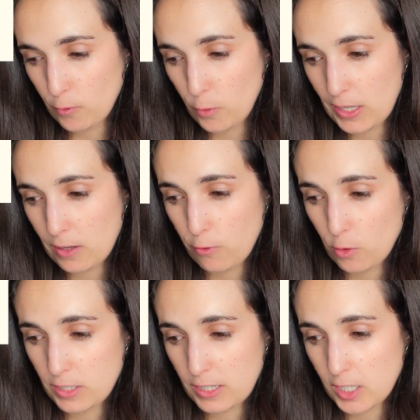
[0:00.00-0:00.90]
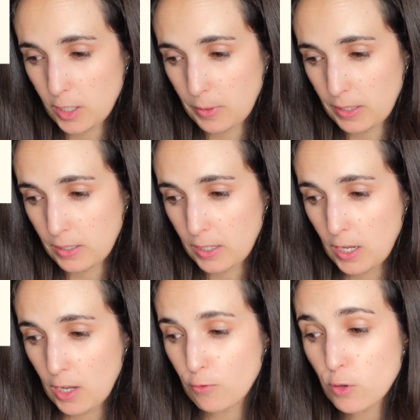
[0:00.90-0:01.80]
week 47
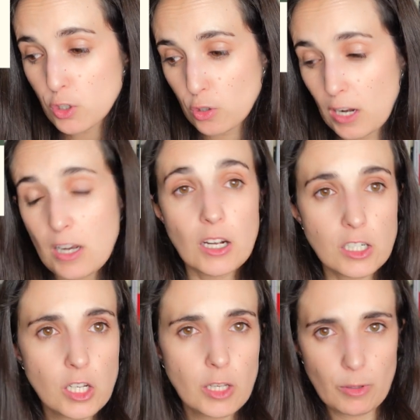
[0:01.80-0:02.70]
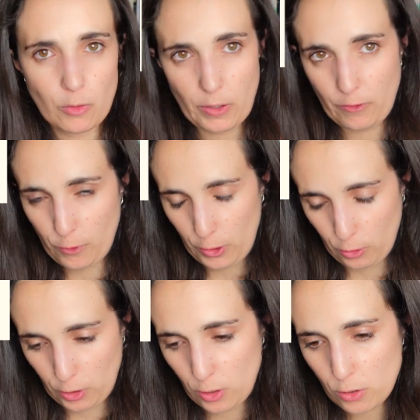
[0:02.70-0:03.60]
functional lungs, even if we
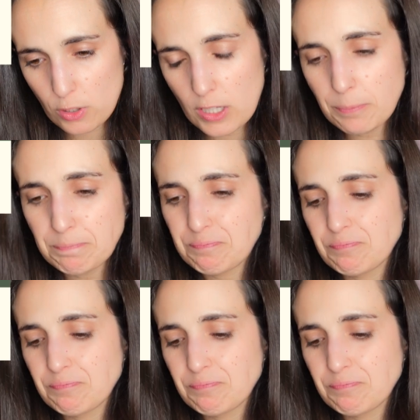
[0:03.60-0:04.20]
don't use them.